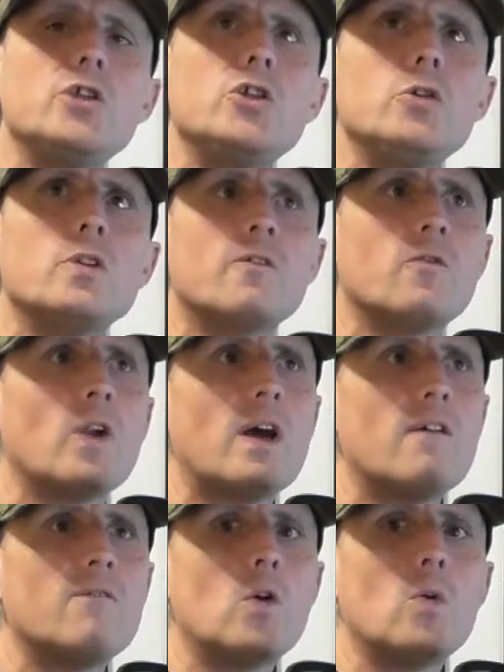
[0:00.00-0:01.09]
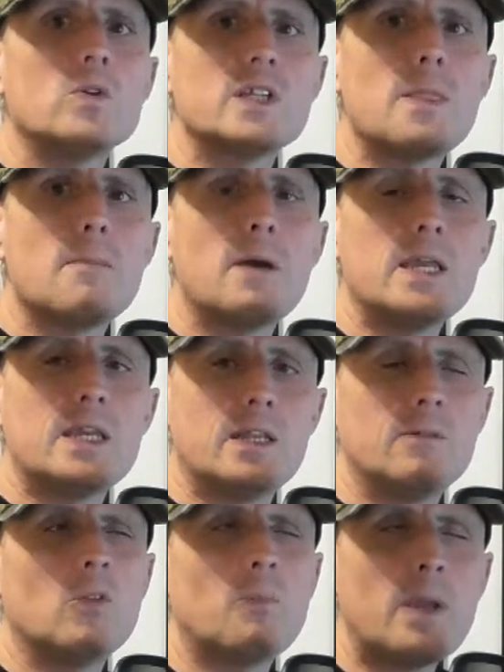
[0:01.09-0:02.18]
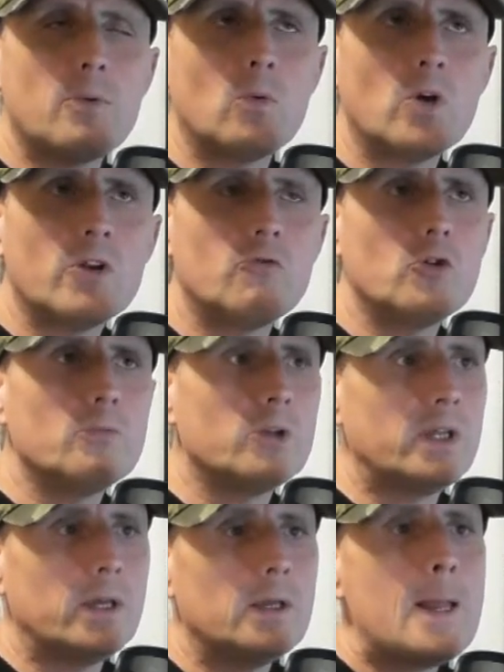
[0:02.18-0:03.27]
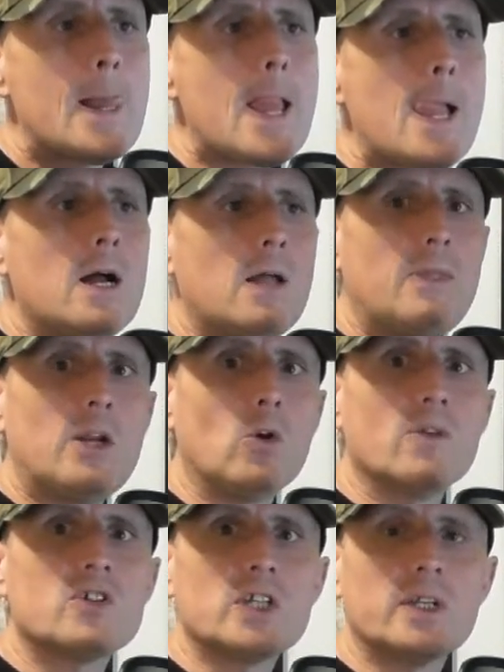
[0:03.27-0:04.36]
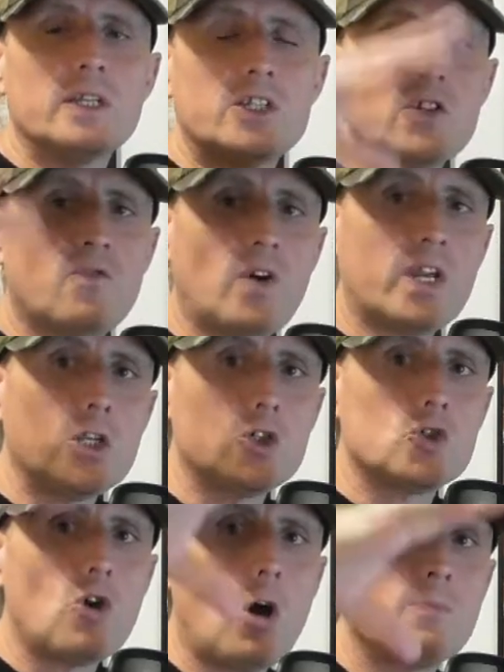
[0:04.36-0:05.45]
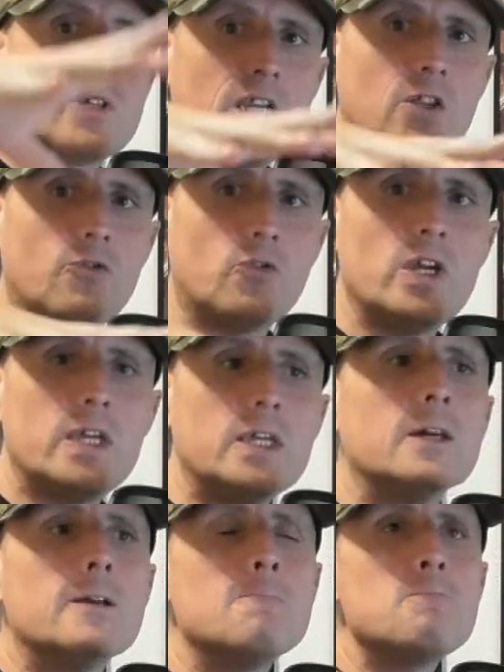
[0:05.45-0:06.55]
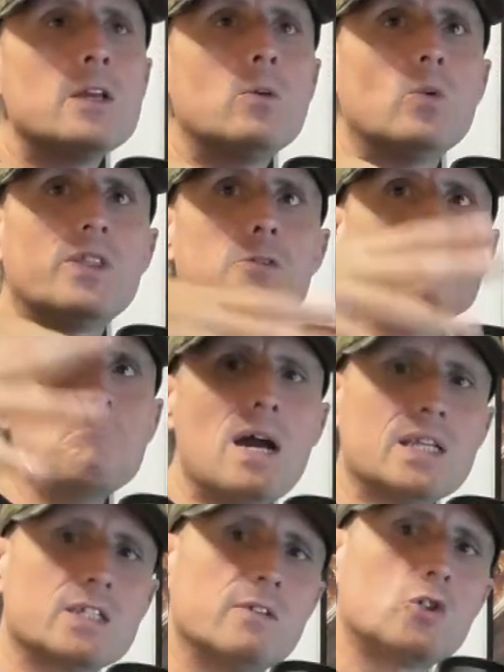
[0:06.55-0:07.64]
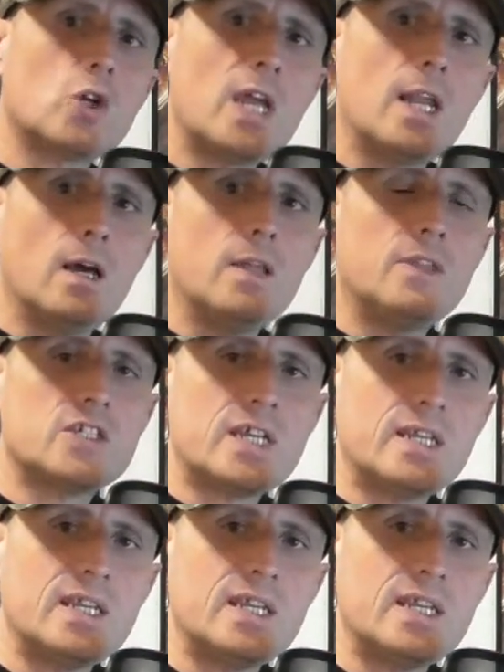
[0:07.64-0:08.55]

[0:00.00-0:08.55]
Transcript: of knew that Fallout 4 was in the making, or people had rumored it. And then all of a sudden, it just fucking dropped at E3 with this massive trailer, and they said,